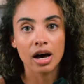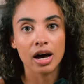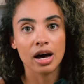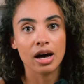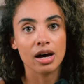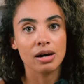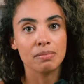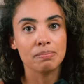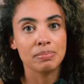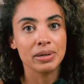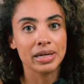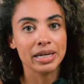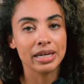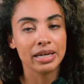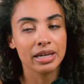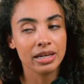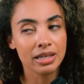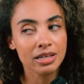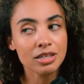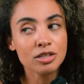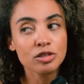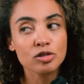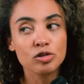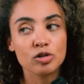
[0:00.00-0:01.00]
uh, but
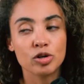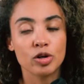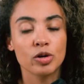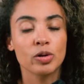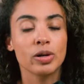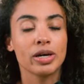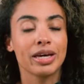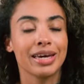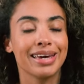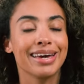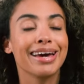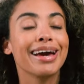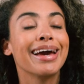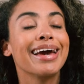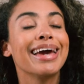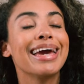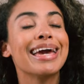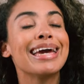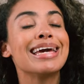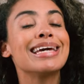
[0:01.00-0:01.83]
it is doing